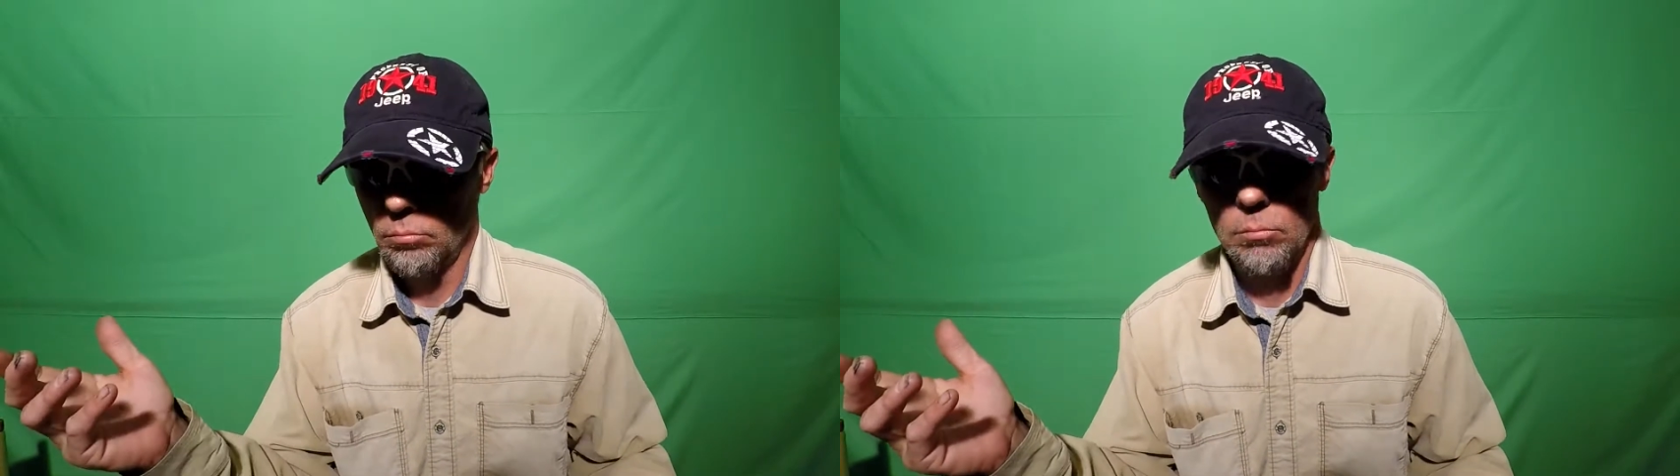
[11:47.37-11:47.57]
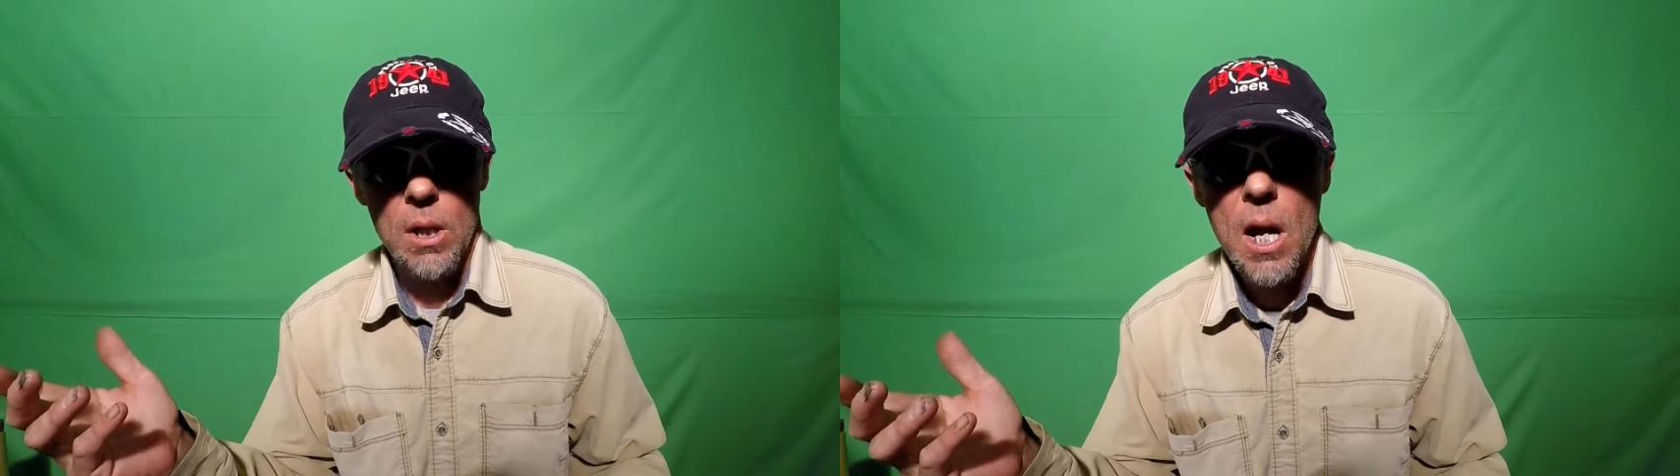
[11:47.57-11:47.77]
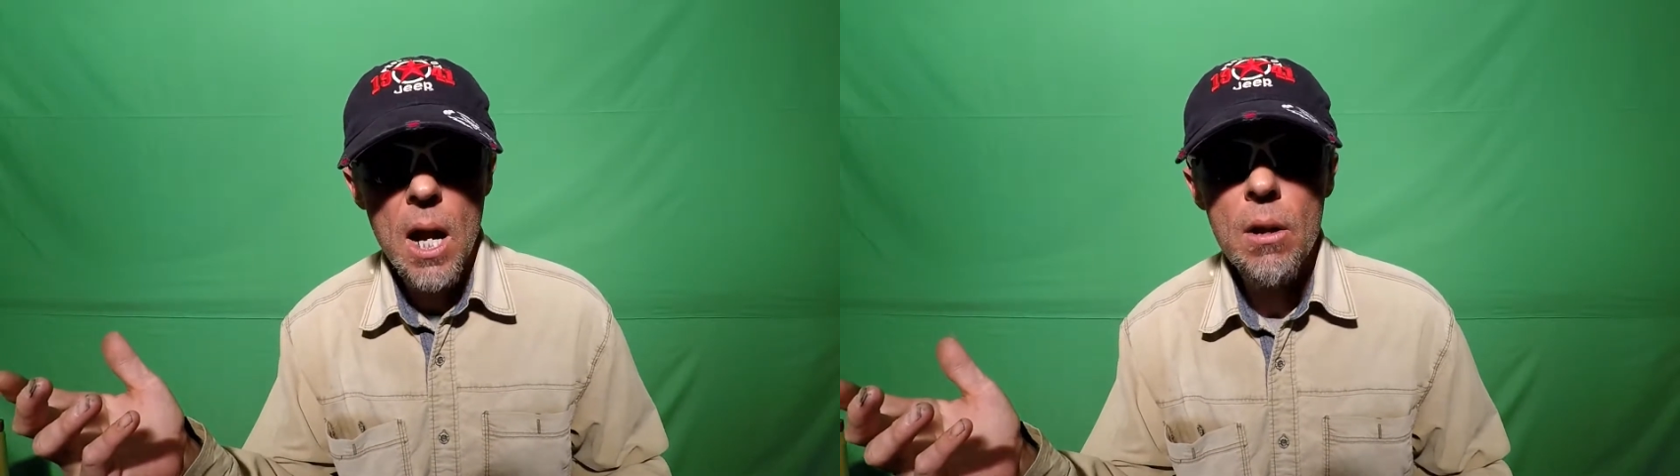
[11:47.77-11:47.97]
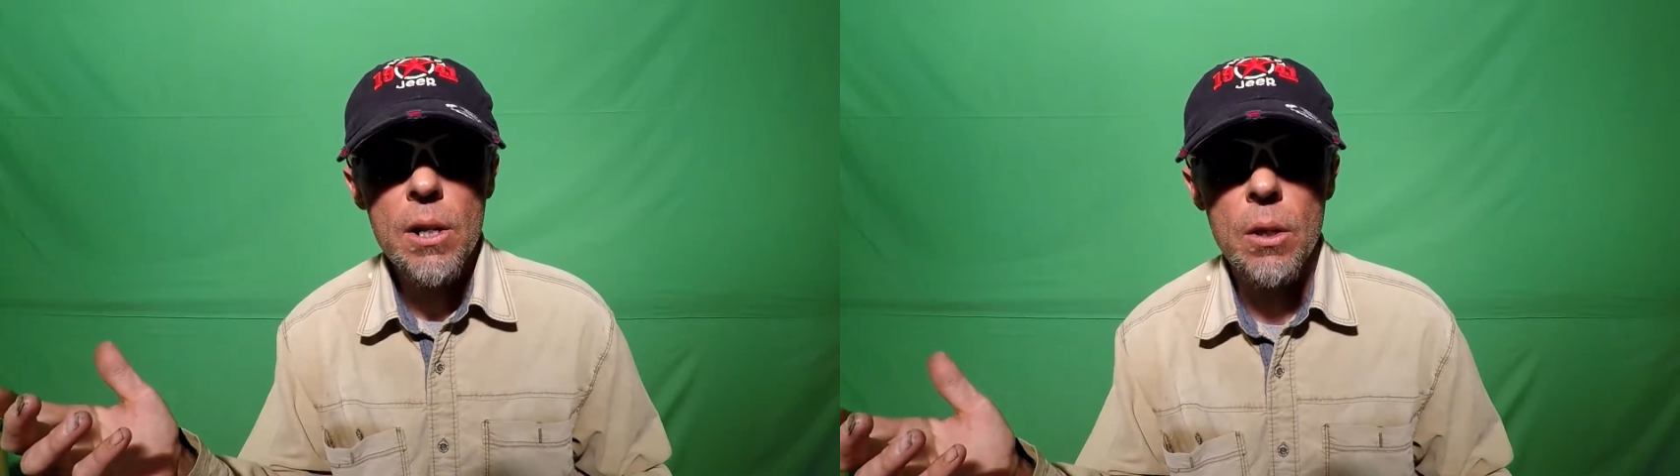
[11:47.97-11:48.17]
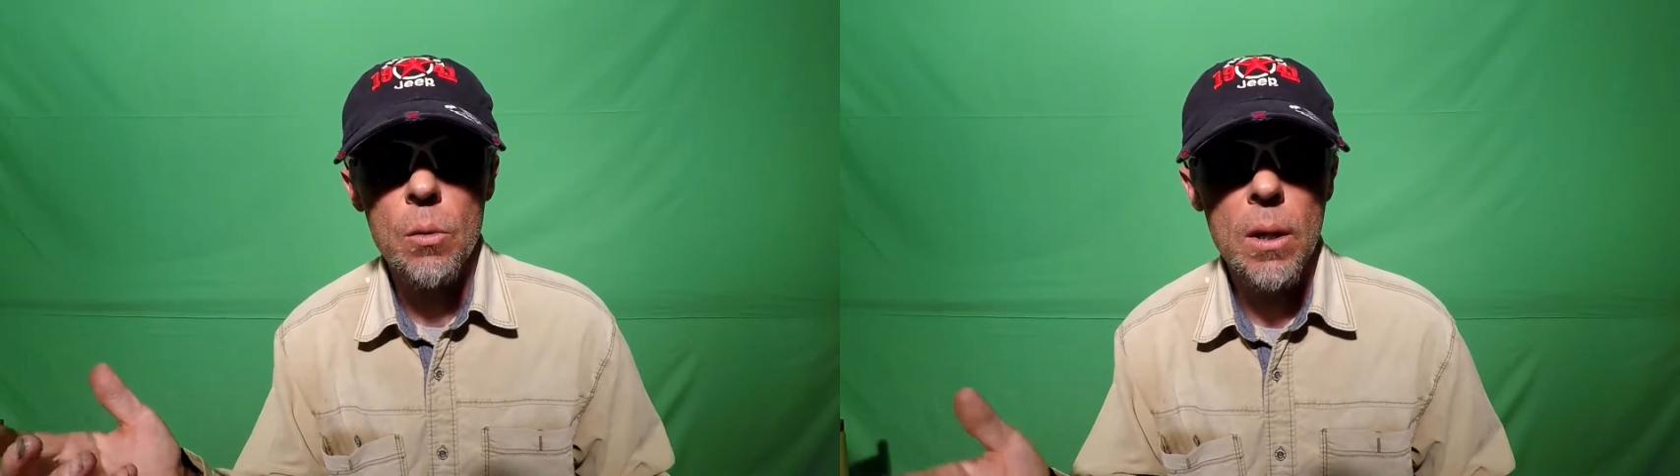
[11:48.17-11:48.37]
hire
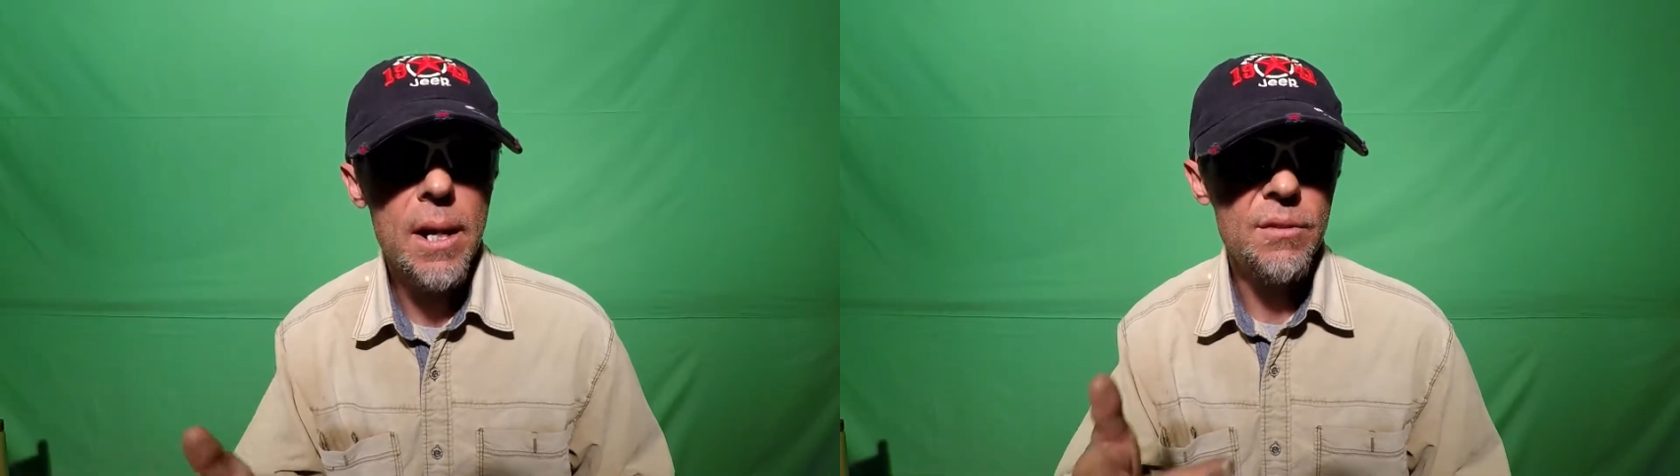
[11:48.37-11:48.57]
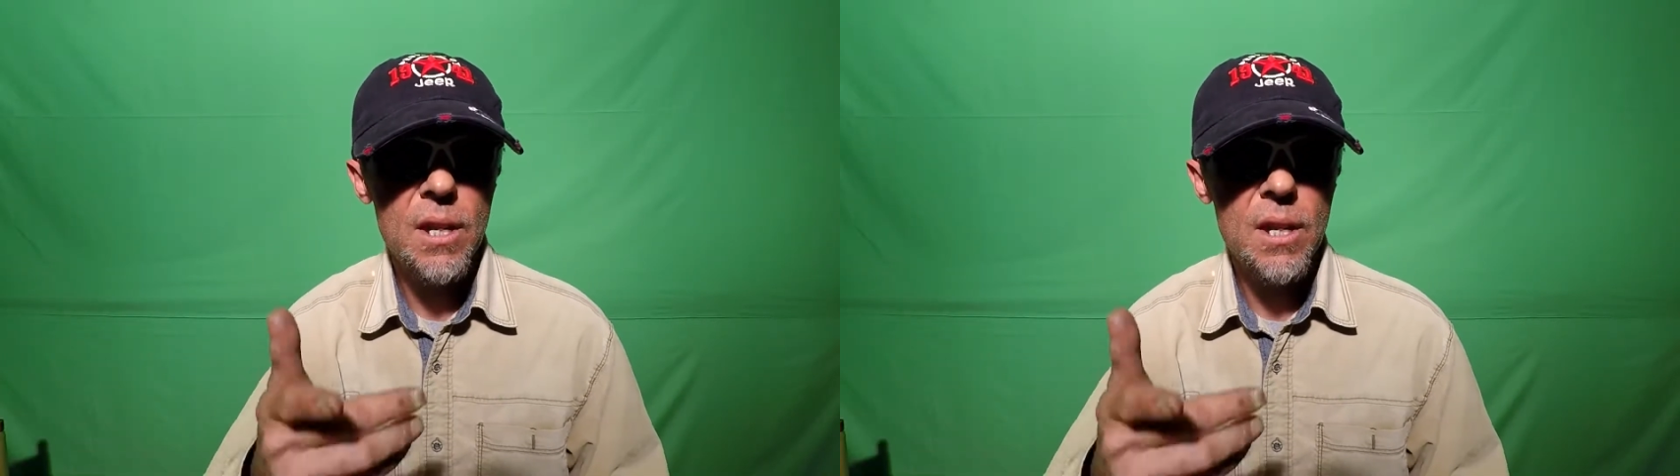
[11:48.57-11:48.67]
you as a